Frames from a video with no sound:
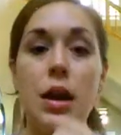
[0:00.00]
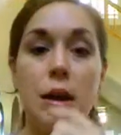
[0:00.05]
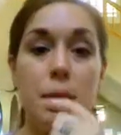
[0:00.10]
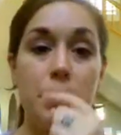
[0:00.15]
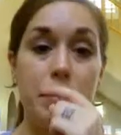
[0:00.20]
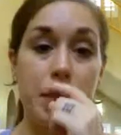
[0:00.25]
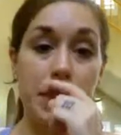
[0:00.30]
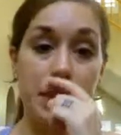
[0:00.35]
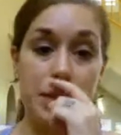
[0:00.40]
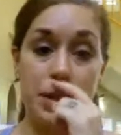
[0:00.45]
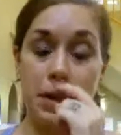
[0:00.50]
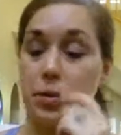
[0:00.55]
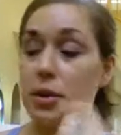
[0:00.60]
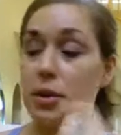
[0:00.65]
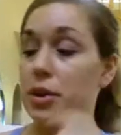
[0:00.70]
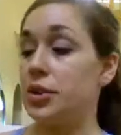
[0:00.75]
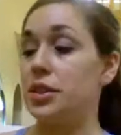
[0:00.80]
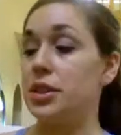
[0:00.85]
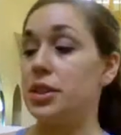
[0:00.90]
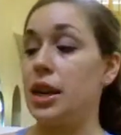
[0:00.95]
based on what
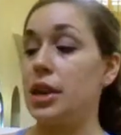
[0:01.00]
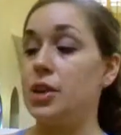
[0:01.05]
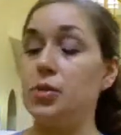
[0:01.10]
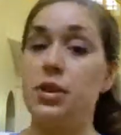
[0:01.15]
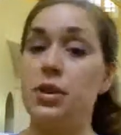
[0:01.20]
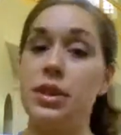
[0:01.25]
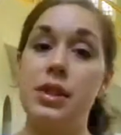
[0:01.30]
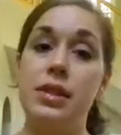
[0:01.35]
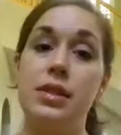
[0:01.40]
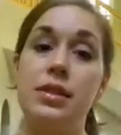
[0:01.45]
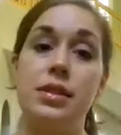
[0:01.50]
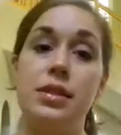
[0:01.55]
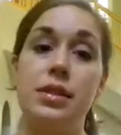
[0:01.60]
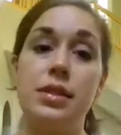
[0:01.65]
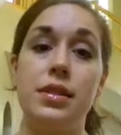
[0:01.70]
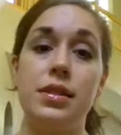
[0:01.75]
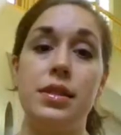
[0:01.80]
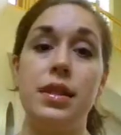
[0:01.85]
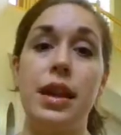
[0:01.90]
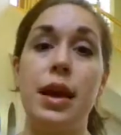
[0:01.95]
your schedule is
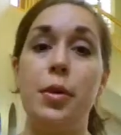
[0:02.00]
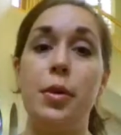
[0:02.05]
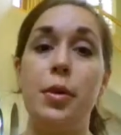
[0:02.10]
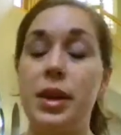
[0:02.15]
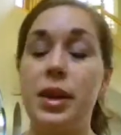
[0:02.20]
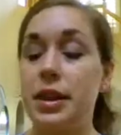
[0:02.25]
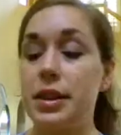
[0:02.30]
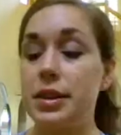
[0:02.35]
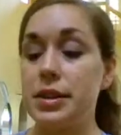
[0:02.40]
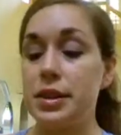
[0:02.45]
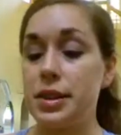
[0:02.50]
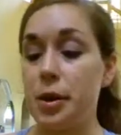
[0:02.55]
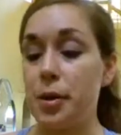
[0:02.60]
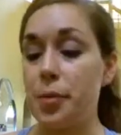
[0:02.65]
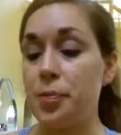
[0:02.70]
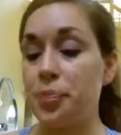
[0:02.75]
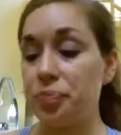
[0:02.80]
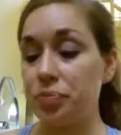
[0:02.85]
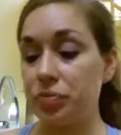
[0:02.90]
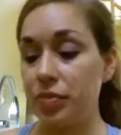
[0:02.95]
that week. So
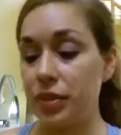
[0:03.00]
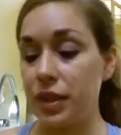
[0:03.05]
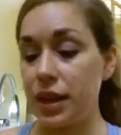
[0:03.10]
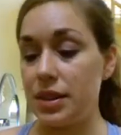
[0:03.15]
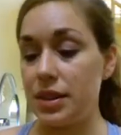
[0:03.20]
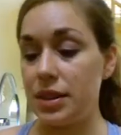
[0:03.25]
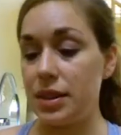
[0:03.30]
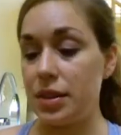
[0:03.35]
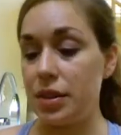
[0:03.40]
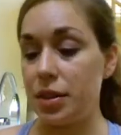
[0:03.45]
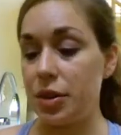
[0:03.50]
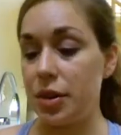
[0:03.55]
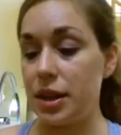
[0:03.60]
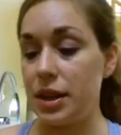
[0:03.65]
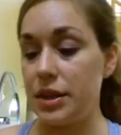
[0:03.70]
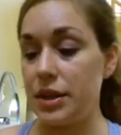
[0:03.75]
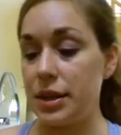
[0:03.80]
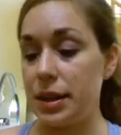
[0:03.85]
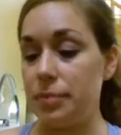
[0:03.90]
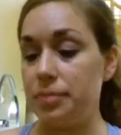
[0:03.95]
that's another
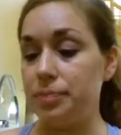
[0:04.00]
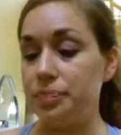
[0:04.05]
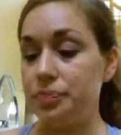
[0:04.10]
great tip.